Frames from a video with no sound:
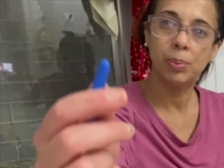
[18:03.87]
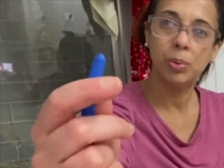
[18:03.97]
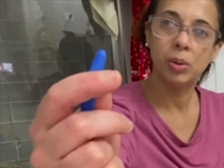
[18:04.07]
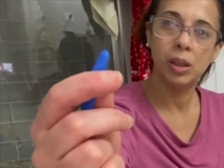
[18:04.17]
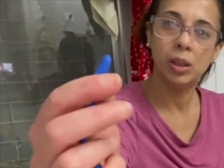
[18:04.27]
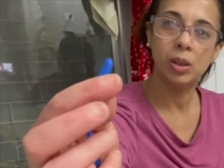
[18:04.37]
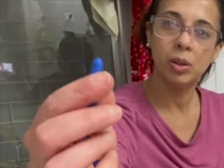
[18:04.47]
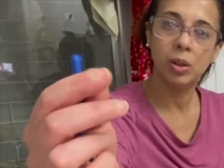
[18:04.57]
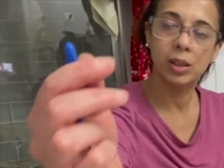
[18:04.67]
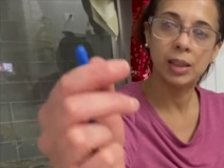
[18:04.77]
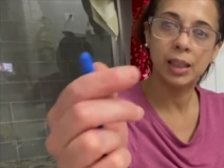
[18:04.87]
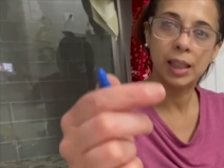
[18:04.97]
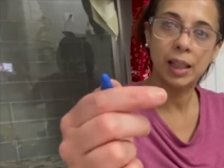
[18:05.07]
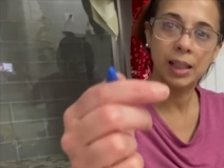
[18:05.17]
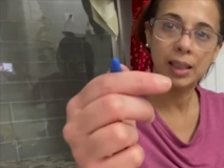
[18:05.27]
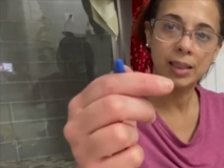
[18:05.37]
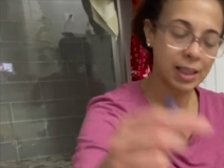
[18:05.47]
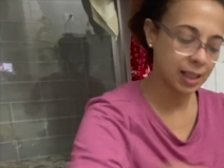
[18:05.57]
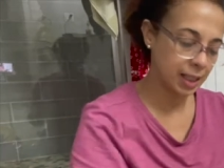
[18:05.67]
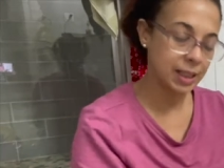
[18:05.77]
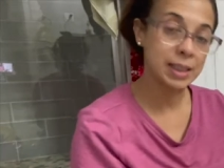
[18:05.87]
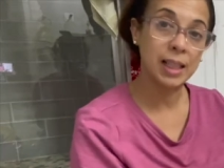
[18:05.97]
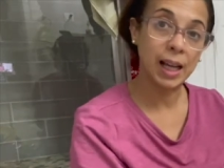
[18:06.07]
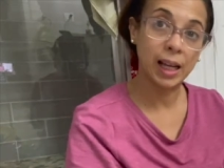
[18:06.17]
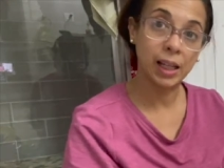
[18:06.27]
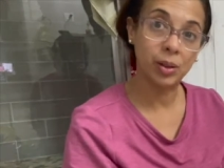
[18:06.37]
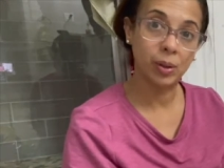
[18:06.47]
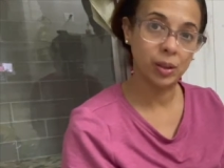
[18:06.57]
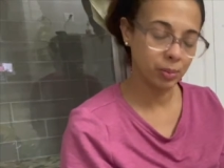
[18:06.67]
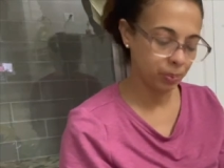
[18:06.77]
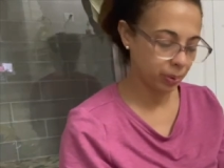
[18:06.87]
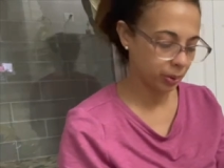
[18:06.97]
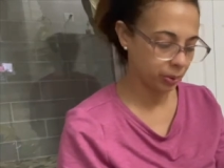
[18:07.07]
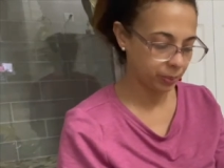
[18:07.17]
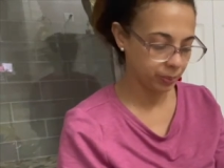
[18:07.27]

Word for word: puntito, you're gonna take the, this end and tie it around the toe.